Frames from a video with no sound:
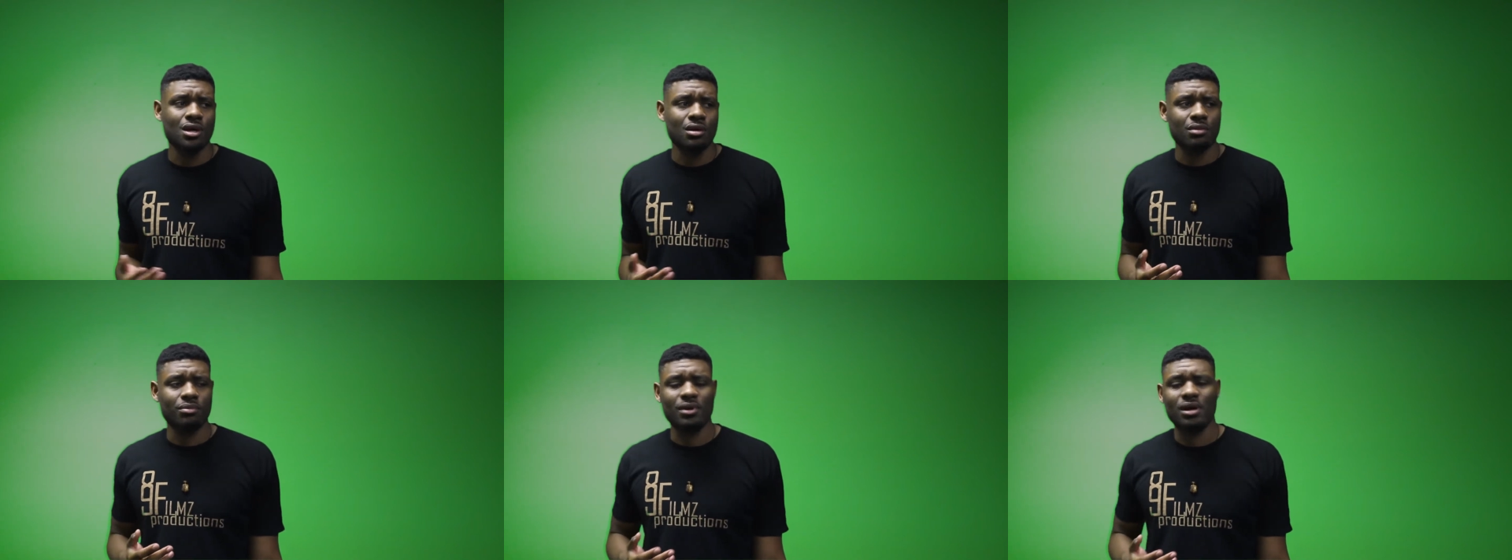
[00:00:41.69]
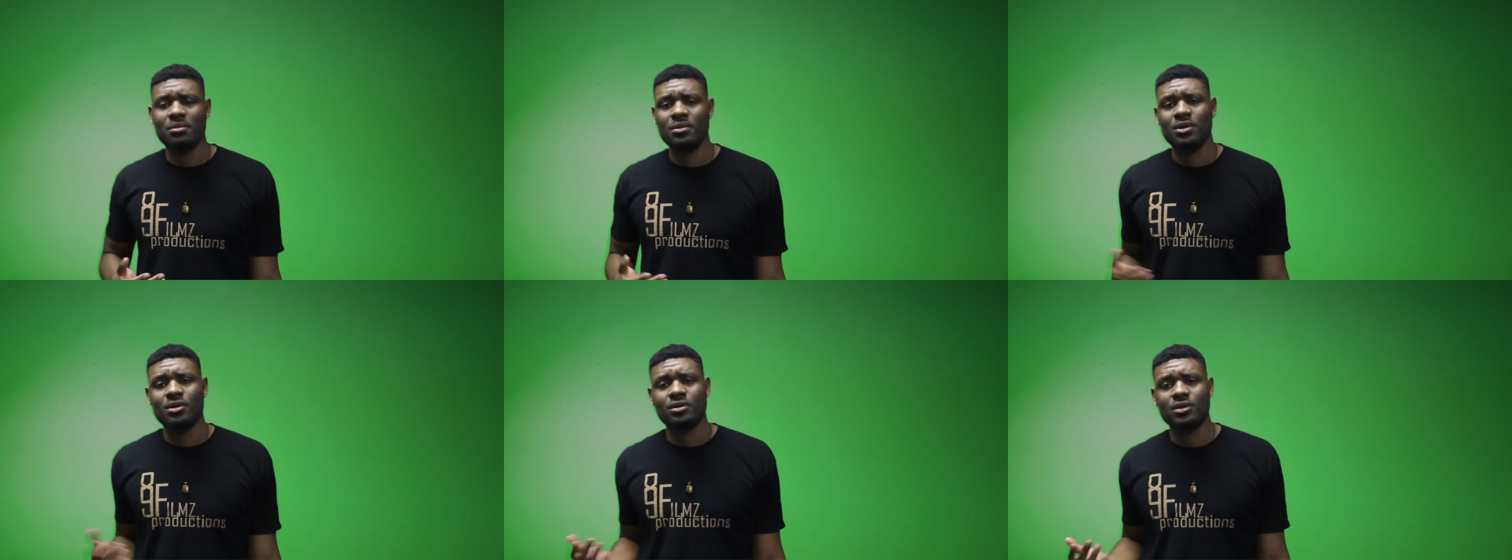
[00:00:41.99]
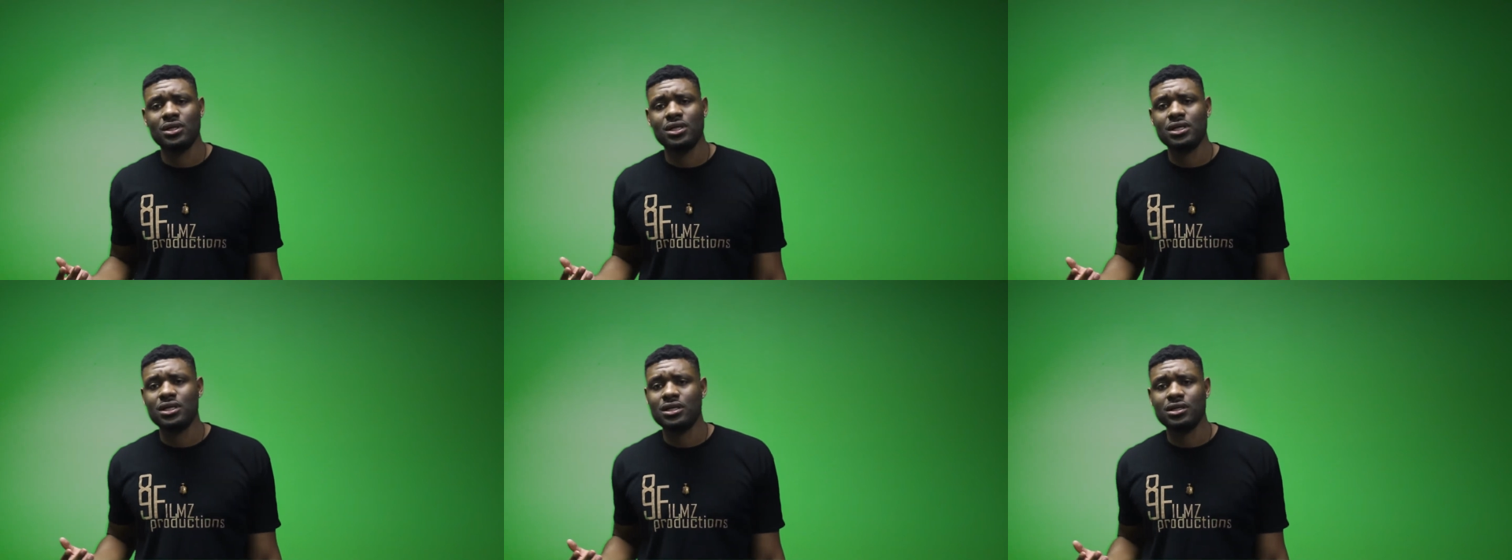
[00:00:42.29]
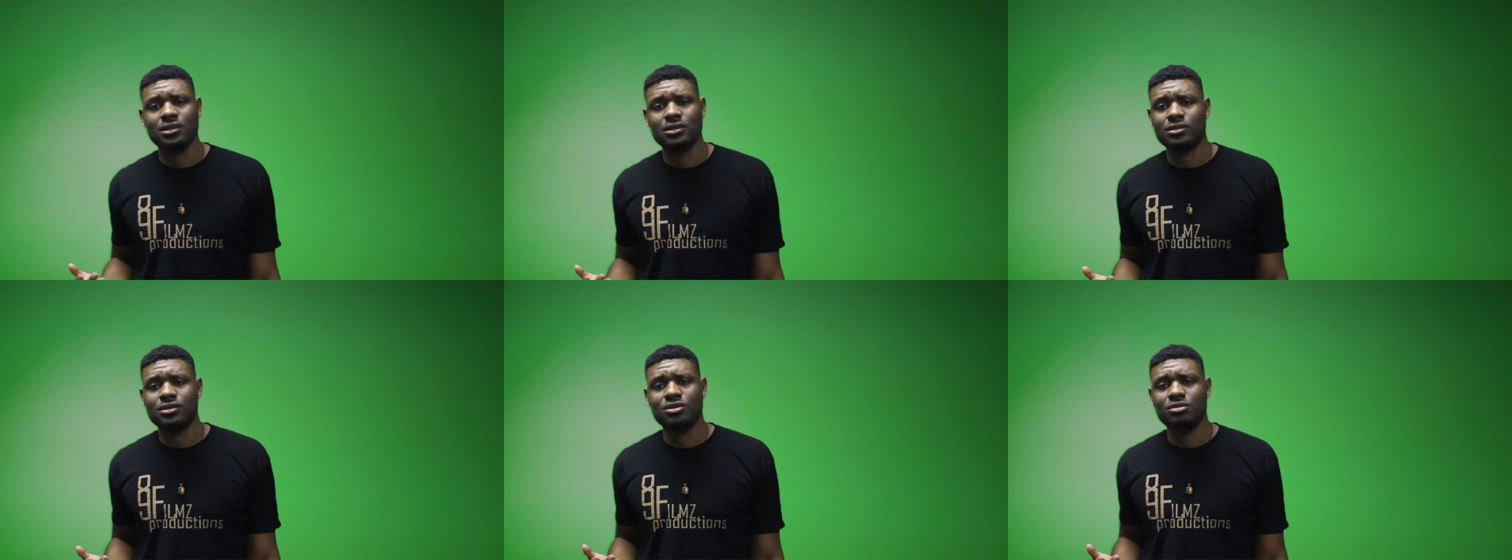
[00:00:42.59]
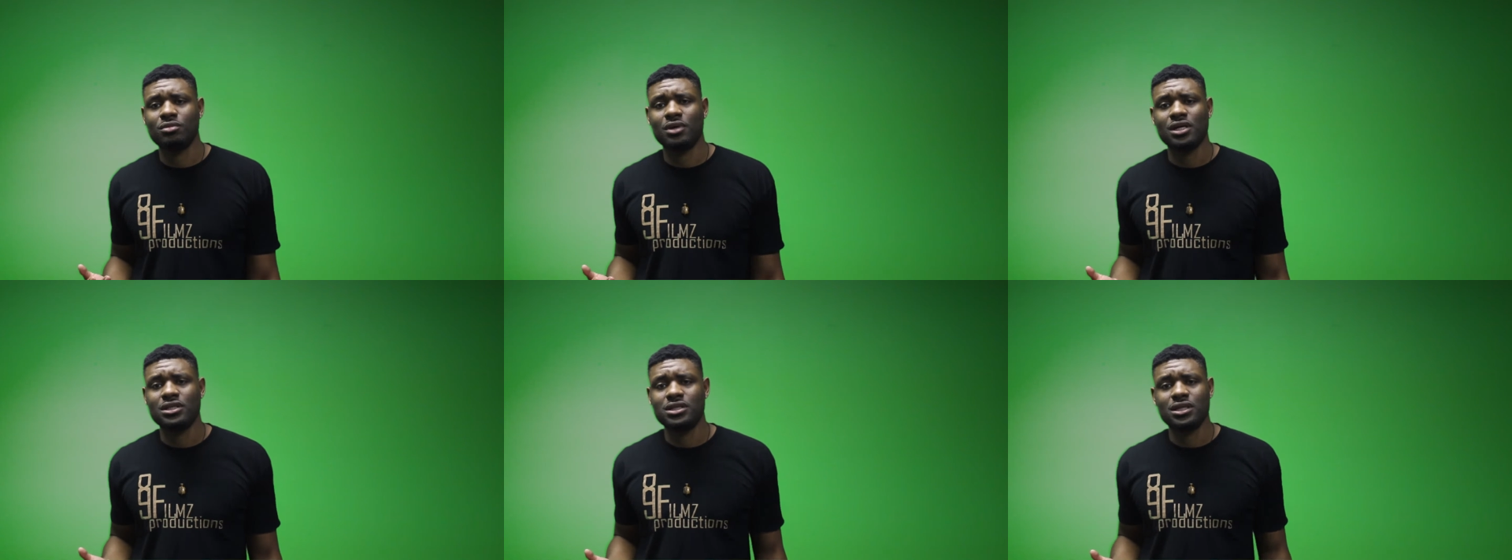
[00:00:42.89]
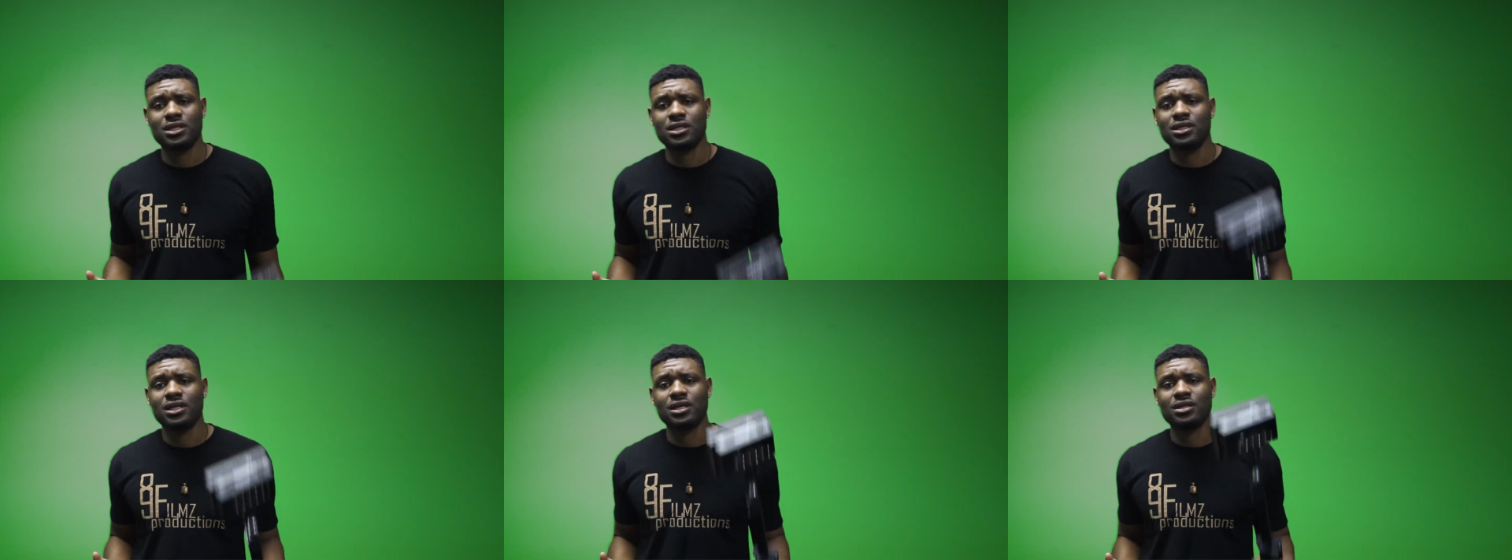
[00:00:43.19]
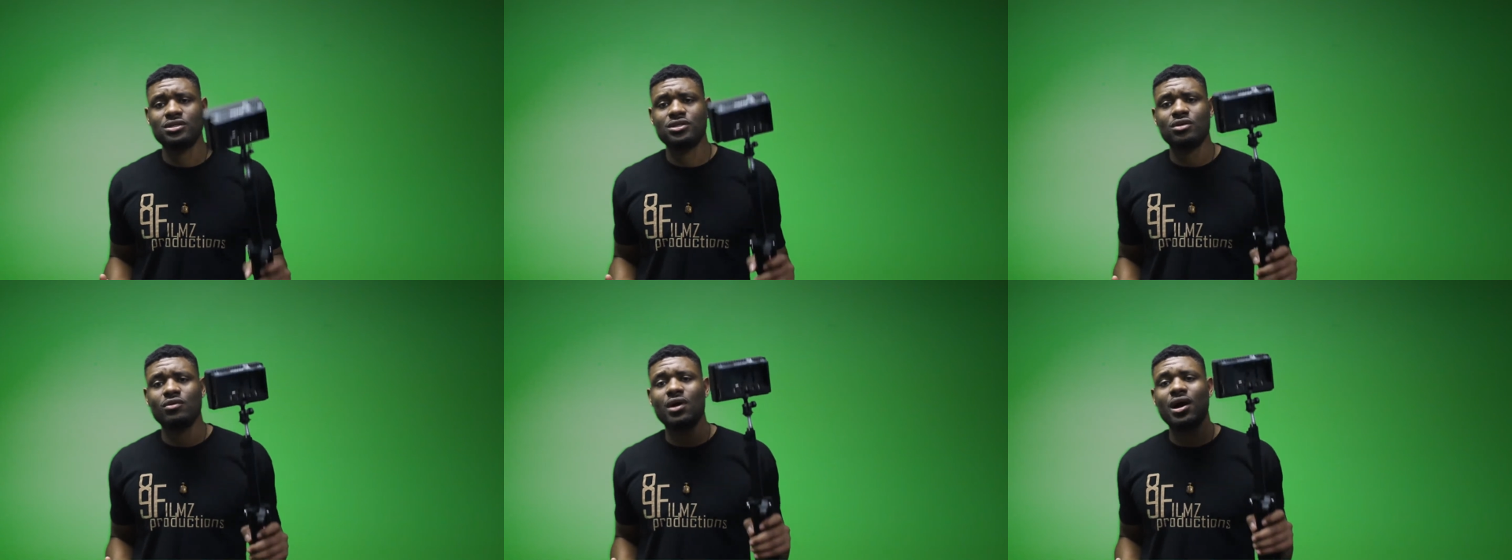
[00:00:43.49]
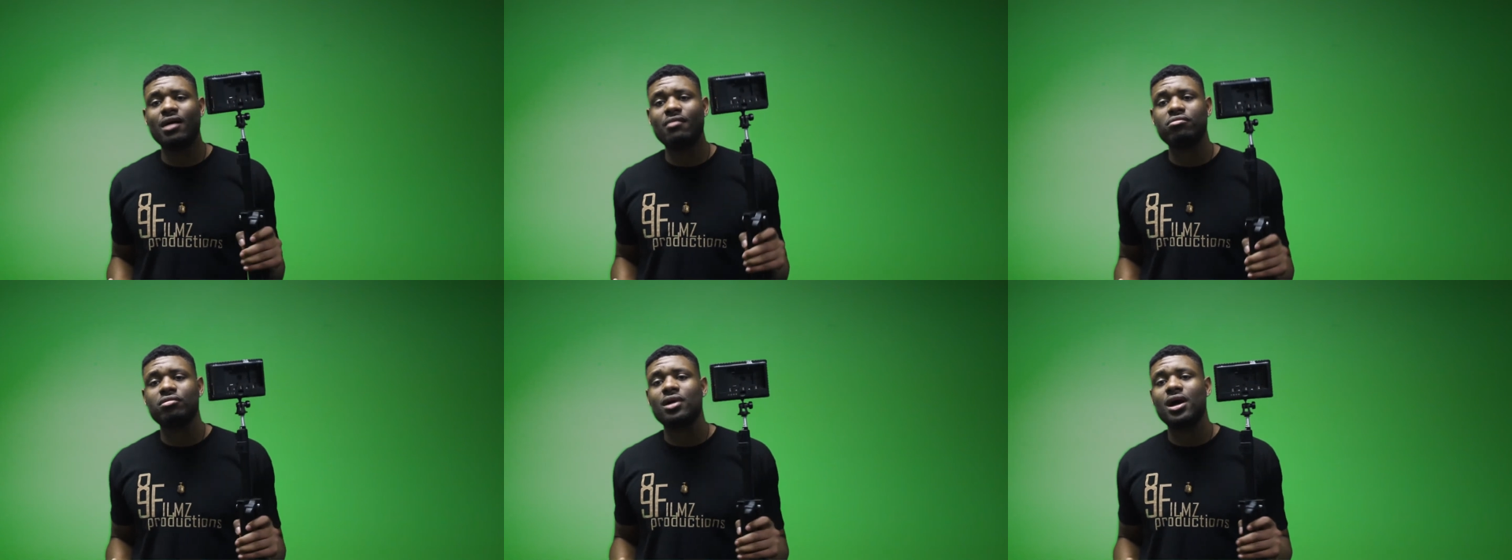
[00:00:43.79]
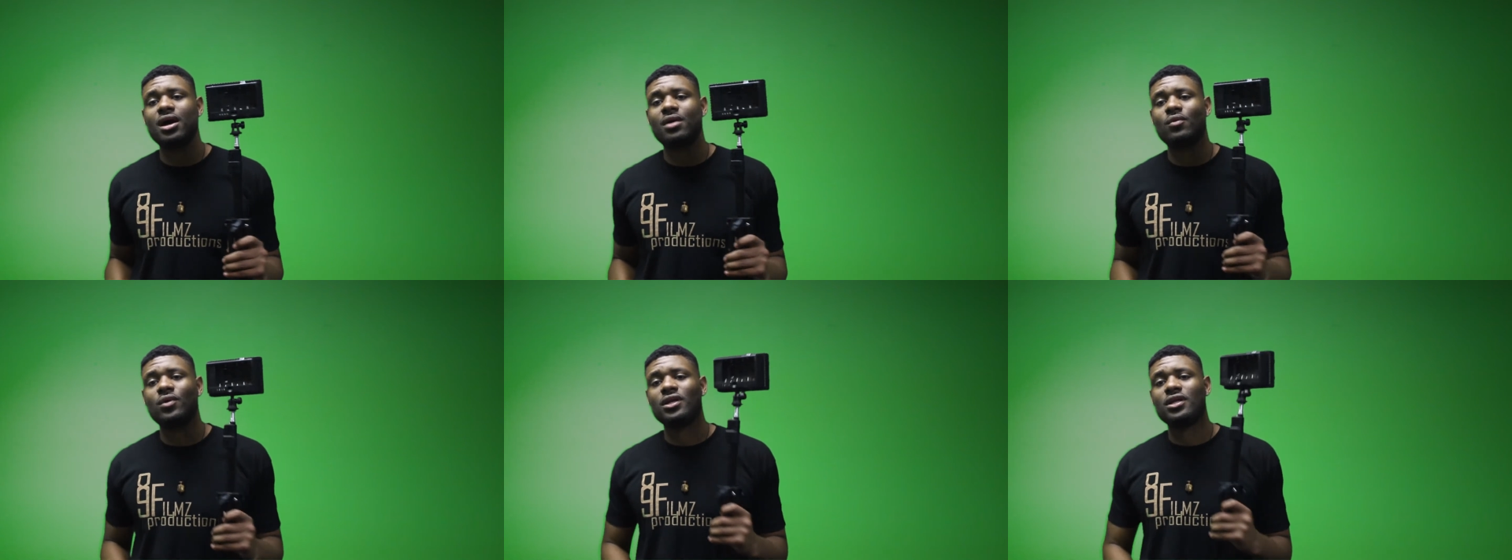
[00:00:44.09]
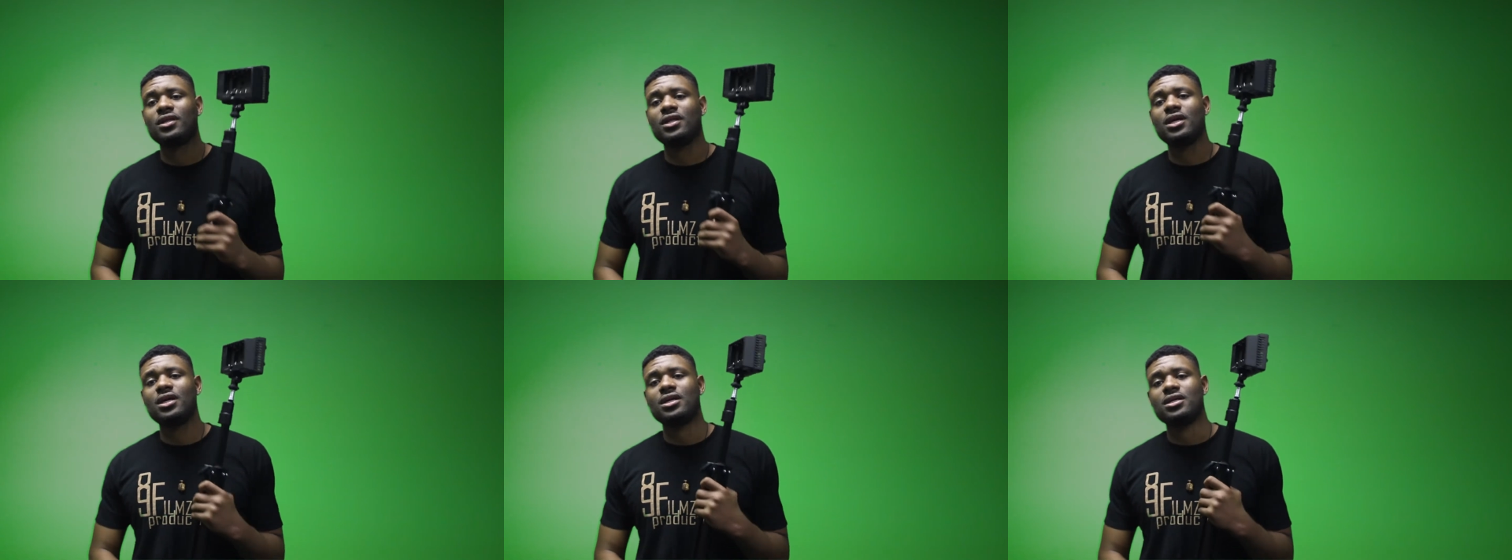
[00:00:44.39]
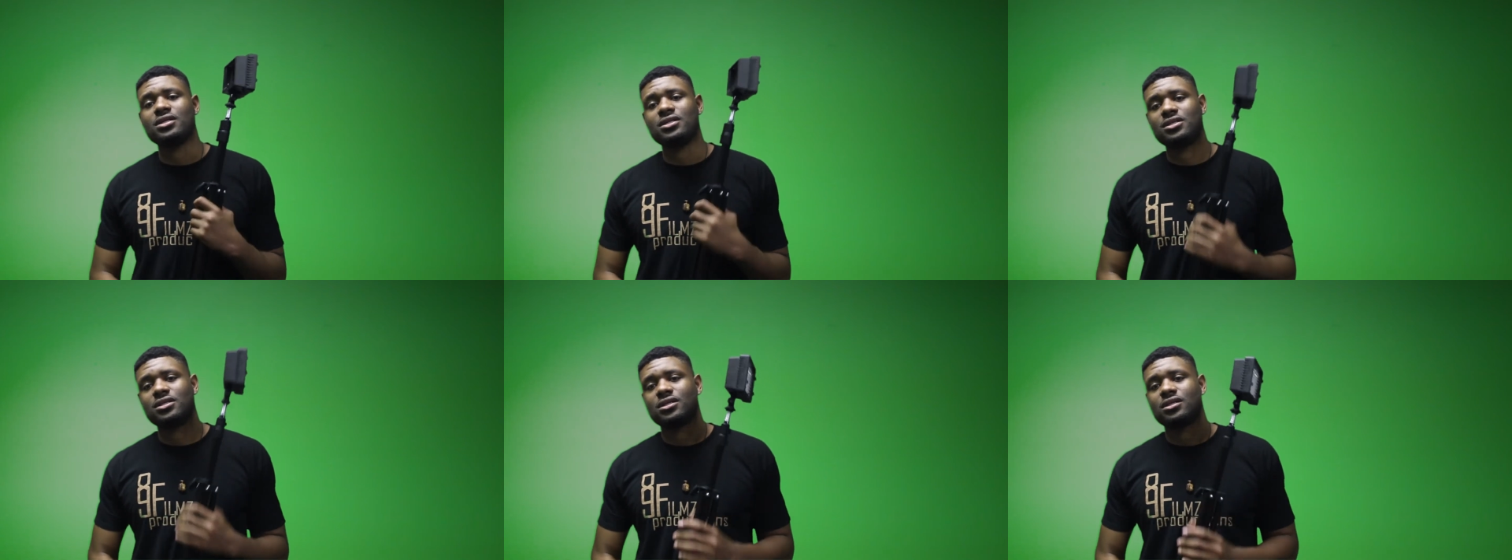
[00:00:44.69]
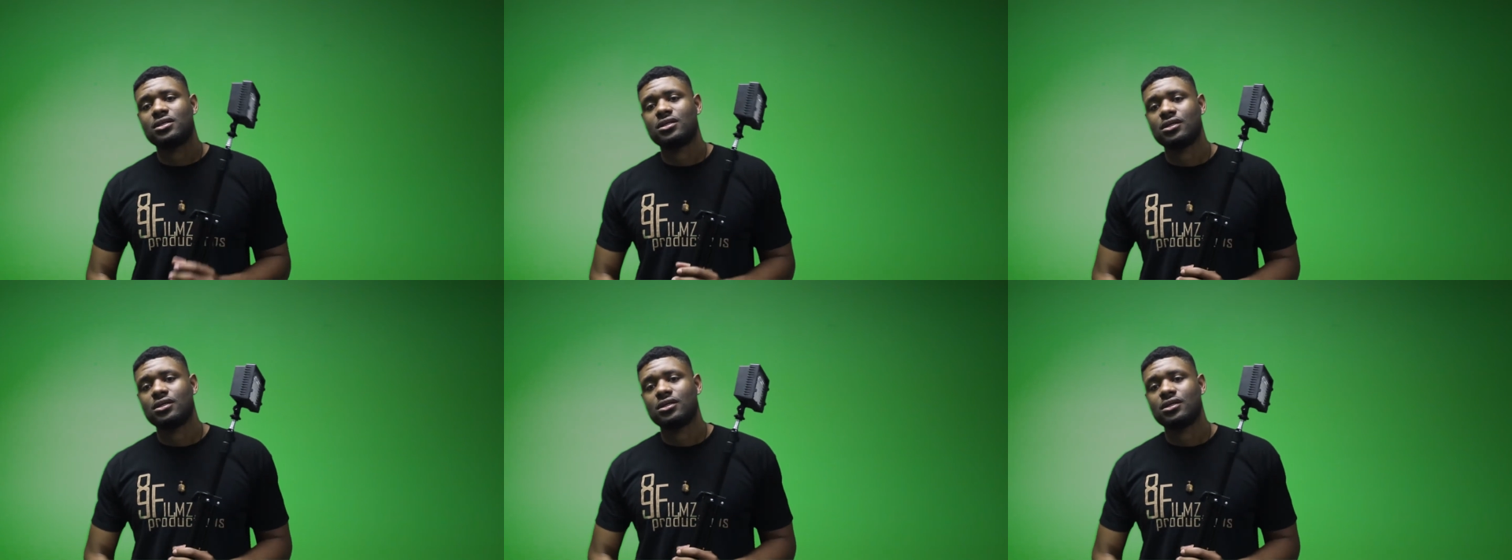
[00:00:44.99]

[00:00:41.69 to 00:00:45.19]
You probably don't need too much anything. So I brought one of these.